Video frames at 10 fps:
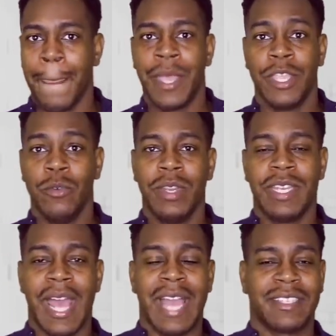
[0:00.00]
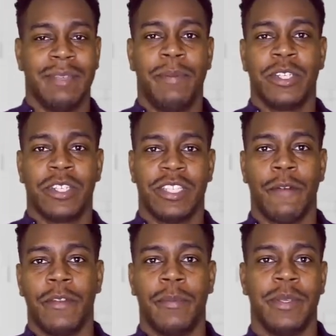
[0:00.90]
You need to actually put yourself in
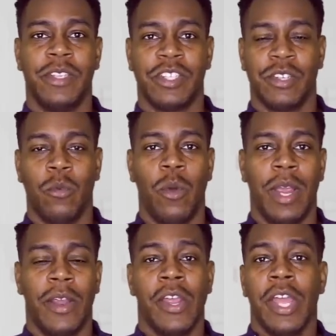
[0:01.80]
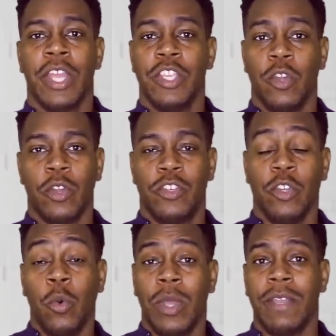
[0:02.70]
a position where you're
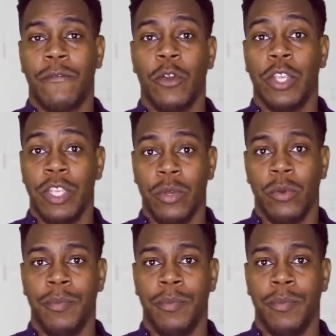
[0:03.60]
doing for you.